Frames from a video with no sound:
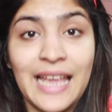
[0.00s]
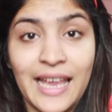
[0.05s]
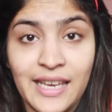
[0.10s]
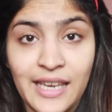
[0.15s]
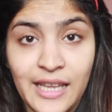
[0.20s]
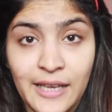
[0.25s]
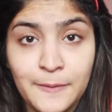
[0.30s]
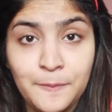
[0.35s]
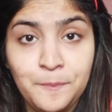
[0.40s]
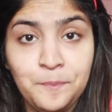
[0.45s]

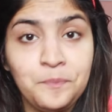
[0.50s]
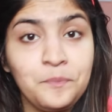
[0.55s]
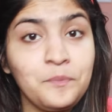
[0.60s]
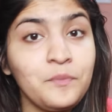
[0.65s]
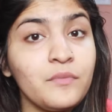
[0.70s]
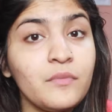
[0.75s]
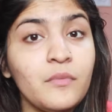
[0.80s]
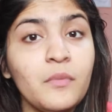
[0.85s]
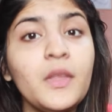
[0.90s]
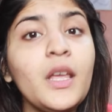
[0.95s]
daily.
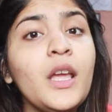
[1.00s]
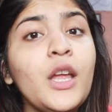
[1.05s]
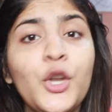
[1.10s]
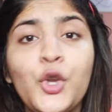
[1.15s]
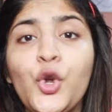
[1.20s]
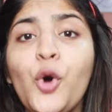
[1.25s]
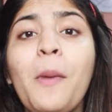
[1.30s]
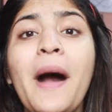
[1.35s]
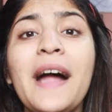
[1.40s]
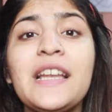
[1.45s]

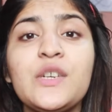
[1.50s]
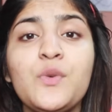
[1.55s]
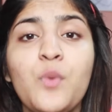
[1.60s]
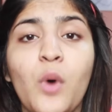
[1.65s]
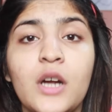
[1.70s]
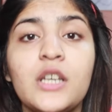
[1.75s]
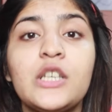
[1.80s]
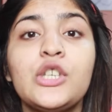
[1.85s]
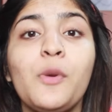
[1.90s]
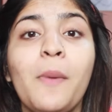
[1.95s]
No matter
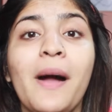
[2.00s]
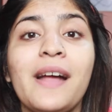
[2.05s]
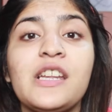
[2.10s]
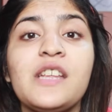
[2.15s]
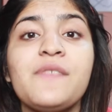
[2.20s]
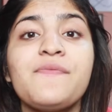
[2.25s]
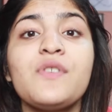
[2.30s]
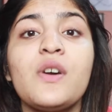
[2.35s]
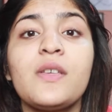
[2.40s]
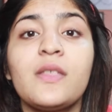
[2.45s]
what, no
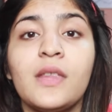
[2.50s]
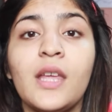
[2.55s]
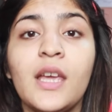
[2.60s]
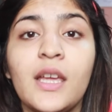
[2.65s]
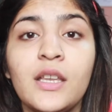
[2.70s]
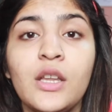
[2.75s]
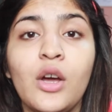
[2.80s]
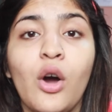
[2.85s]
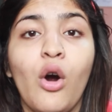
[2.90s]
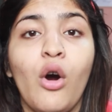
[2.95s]
matter if you're
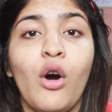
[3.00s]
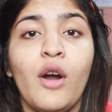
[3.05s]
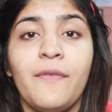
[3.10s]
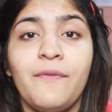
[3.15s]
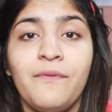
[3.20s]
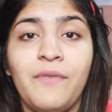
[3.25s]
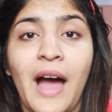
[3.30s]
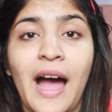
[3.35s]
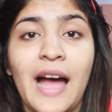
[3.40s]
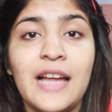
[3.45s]
thin or
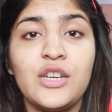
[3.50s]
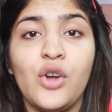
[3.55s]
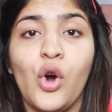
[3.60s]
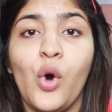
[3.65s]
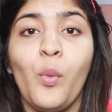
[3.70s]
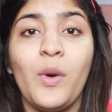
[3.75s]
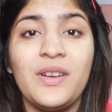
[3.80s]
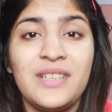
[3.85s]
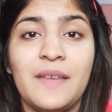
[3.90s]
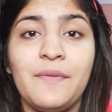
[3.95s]
fat
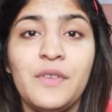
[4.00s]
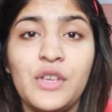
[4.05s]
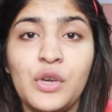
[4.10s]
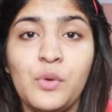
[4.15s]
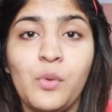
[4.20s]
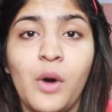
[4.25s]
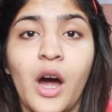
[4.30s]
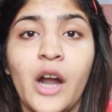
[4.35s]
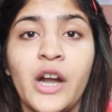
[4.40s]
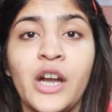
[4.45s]
or whatever
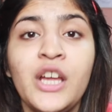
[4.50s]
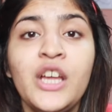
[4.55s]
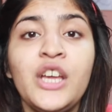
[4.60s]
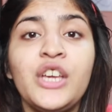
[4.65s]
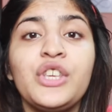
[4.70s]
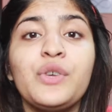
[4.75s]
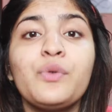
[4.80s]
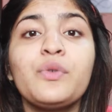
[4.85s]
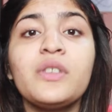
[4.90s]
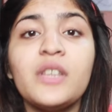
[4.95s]
you are,
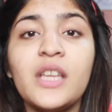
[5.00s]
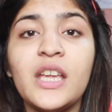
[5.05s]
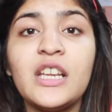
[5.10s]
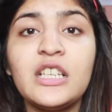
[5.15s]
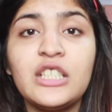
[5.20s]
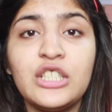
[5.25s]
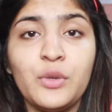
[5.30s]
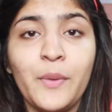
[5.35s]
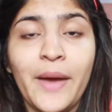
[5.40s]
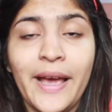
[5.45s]
you
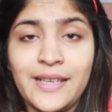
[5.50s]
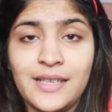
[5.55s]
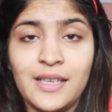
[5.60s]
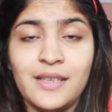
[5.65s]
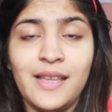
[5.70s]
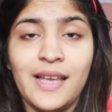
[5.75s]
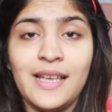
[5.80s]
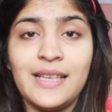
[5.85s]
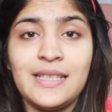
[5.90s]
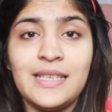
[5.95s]
need to
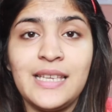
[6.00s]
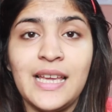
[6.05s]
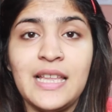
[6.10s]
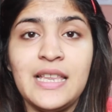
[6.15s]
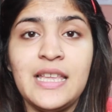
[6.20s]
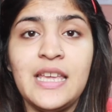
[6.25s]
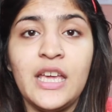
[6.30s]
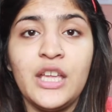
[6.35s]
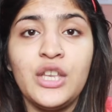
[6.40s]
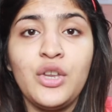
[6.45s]
exercise
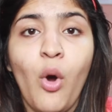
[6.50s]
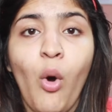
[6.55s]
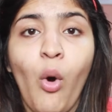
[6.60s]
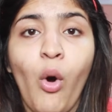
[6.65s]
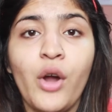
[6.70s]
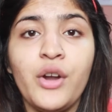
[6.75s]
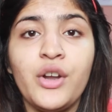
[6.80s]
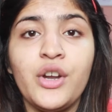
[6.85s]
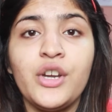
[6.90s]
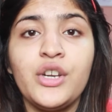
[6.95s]
daily in
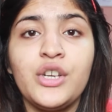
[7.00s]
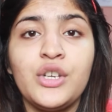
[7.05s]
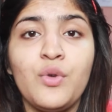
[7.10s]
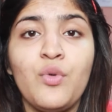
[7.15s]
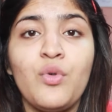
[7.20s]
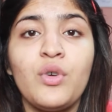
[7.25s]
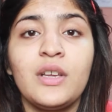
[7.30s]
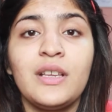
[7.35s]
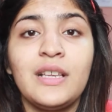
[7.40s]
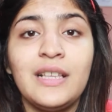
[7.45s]
order
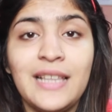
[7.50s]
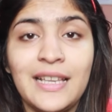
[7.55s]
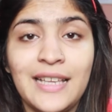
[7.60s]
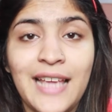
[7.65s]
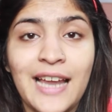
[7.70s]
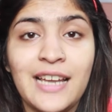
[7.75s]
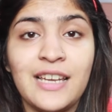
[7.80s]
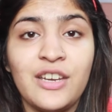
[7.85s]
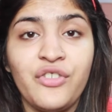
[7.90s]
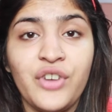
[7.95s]
to
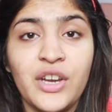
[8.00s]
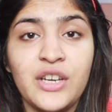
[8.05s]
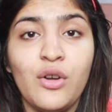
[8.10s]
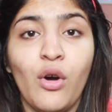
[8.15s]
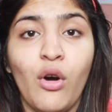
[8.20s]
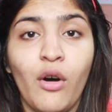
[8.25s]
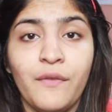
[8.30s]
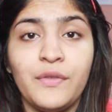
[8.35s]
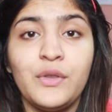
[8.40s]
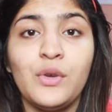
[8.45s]
get rid
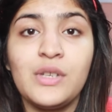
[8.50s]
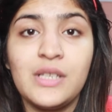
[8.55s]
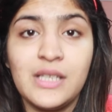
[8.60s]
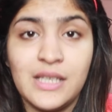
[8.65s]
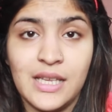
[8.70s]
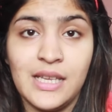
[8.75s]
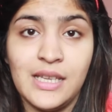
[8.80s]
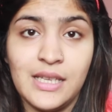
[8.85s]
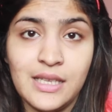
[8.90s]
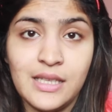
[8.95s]
of those
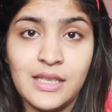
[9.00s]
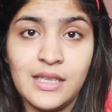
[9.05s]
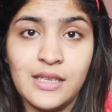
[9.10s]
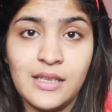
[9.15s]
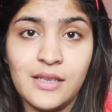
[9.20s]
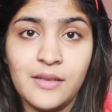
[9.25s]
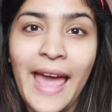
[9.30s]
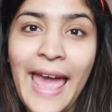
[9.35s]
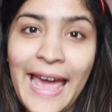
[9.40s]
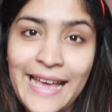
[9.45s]

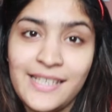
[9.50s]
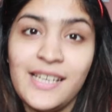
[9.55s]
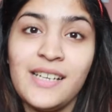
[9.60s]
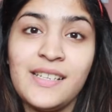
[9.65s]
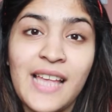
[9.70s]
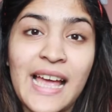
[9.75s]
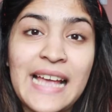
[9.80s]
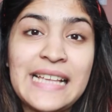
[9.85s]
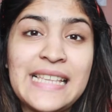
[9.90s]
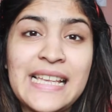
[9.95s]
cysts.
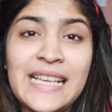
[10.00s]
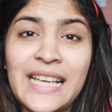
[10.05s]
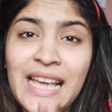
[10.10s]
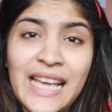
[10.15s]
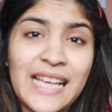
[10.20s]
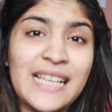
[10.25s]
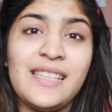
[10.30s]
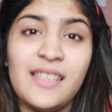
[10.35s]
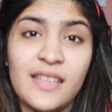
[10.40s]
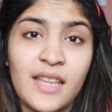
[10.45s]
Exercising
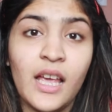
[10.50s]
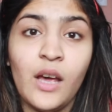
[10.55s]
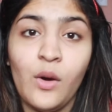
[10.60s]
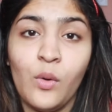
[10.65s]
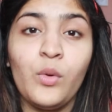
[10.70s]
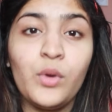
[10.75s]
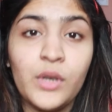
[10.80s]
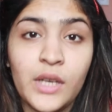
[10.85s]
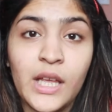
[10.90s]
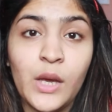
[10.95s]
is
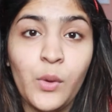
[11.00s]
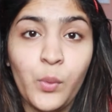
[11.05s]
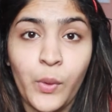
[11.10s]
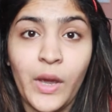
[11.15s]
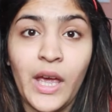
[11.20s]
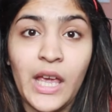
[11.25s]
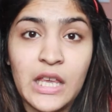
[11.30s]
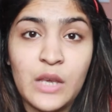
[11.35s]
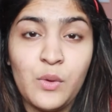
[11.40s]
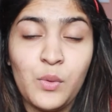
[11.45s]
the only
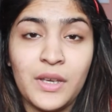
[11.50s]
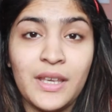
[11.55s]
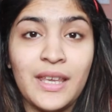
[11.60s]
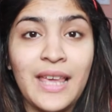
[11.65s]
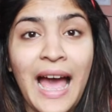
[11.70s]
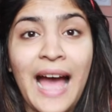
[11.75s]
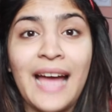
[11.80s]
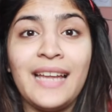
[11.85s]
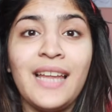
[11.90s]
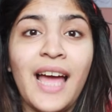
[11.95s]
way you
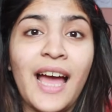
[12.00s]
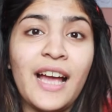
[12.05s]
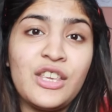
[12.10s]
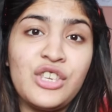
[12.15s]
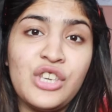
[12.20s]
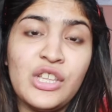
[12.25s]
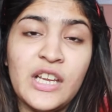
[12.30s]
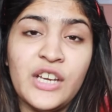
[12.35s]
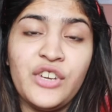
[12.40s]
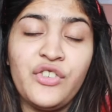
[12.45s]
can
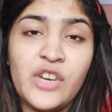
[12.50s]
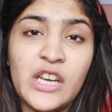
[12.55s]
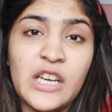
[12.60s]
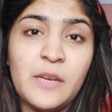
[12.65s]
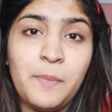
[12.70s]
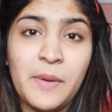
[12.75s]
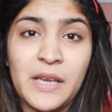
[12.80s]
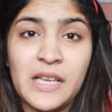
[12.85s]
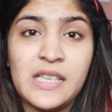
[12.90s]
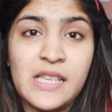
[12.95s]
actually
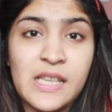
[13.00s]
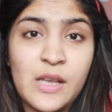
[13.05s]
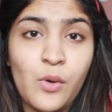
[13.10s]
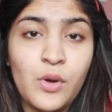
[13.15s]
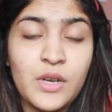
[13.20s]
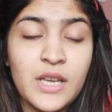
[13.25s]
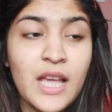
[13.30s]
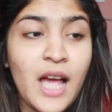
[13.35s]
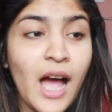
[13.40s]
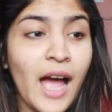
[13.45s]
treat
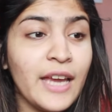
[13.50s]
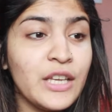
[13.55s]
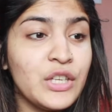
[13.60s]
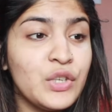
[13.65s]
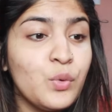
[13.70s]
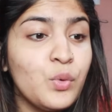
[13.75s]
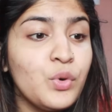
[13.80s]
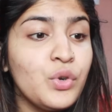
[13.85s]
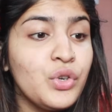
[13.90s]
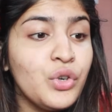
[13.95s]
PCOD. I
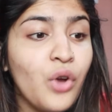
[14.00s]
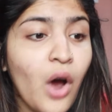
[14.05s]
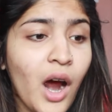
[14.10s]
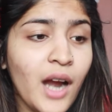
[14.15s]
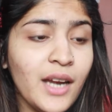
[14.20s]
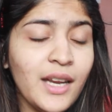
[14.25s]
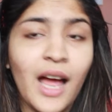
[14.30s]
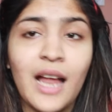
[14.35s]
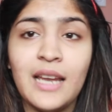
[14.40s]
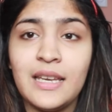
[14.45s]
do
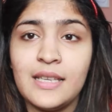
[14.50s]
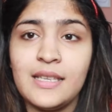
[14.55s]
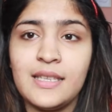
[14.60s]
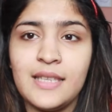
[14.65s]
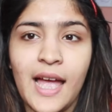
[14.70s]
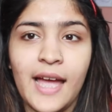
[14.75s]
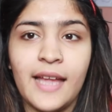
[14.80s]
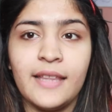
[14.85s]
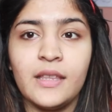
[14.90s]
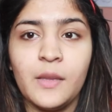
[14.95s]
not
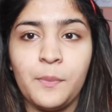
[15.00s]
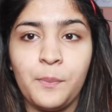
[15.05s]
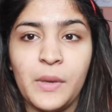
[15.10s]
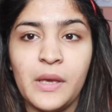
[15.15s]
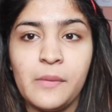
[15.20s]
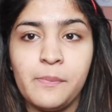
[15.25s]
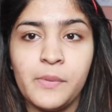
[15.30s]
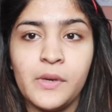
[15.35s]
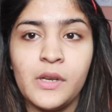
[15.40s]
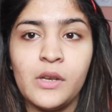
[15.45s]
understand the
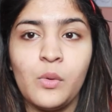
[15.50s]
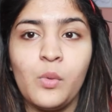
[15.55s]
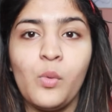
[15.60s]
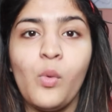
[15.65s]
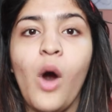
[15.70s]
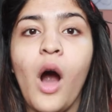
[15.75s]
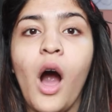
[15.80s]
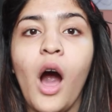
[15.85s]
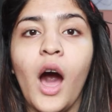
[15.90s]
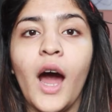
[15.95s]
people
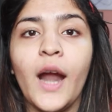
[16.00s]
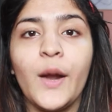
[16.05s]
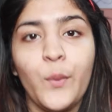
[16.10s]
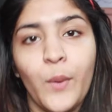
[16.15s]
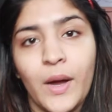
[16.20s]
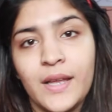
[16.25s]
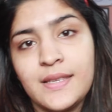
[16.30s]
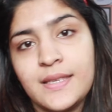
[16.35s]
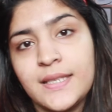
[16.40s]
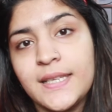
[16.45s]
who are
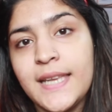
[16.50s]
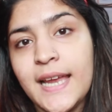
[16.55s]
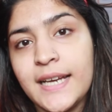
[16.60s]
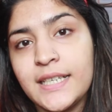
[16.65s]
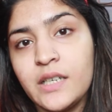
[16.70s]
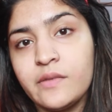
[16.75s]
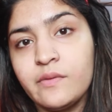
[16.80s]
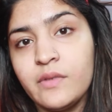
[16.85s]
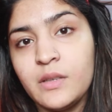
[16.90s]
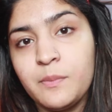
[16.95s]
once
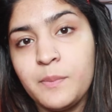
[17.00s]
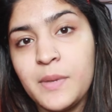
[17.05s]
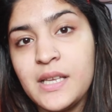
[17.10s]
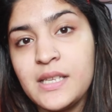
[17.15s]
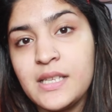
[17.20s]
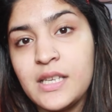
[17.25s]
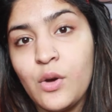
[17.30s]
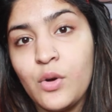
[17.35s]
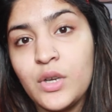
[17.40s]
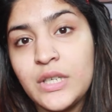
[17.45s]
detected with
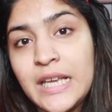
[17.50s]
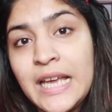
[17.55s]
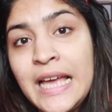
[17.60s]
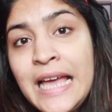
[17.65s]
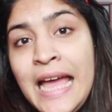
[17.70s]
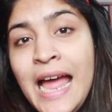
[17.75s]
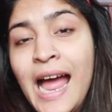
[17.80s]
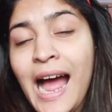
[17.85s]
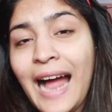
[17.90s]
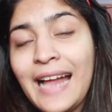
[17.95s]

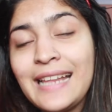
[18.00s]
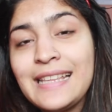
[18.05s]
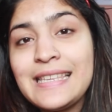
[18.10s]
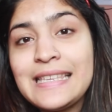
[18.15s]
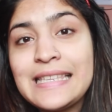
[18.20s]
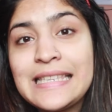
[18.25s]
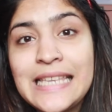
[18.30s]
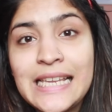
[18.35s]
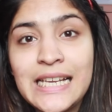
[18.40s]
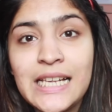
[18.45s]
PCOD and
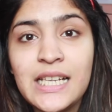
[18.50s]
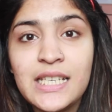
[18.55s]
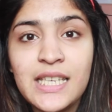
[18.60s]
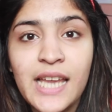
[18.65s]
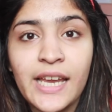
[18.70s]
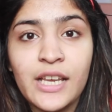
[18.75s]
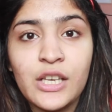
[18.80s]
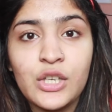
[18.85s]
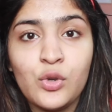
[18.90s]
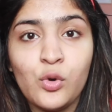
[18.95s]
still
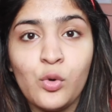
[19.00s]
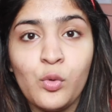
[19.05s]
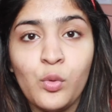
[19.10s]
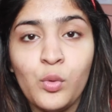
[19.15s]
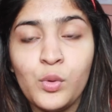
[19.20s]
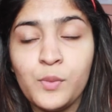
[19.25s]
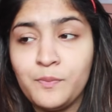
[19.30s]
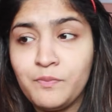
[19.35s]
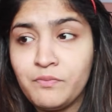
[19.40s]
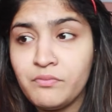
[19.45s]
tend
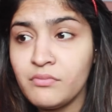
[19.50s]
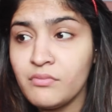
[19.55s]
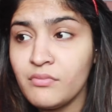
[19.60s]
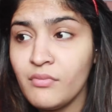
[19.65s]
to